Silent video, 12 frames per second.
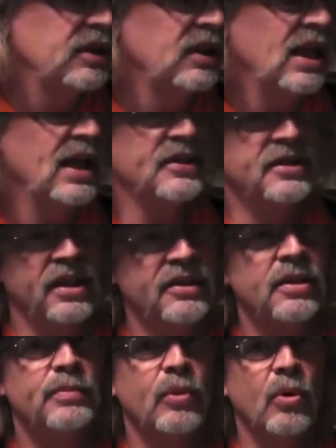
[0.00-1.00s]
uh, like I said,
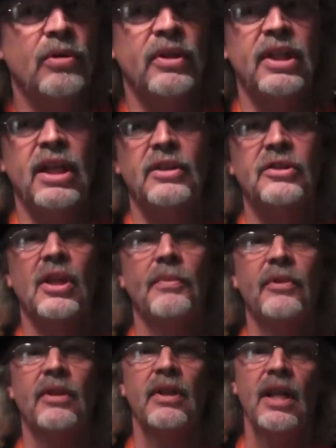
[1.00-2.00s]
it's important to get
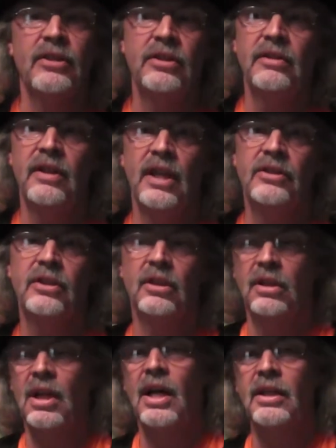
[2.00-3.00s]
something that that you
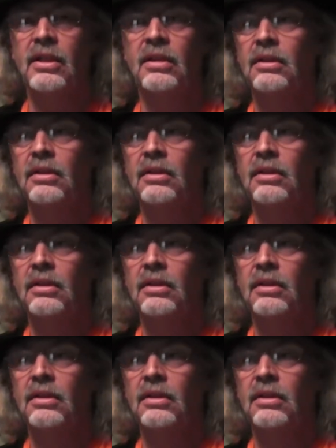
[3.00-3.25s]
like.